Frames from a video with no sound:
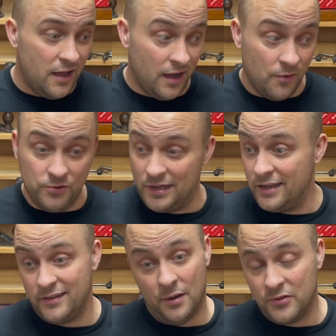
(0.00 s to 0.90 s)
Like I
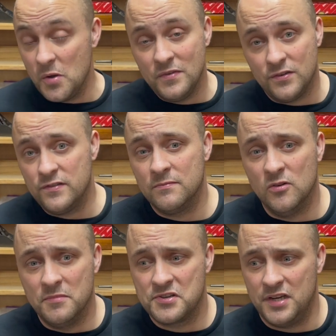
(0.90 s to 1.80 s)
said, I was hoping to do some more
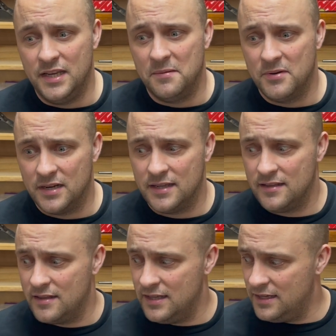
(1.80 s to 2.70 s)
machining, but
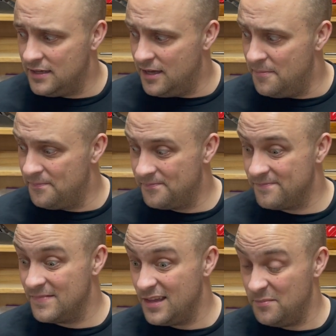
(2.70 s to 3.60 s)
I think I'm
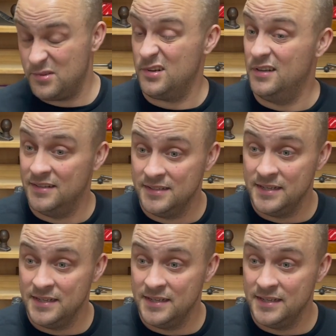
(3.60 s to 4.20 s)
just gonna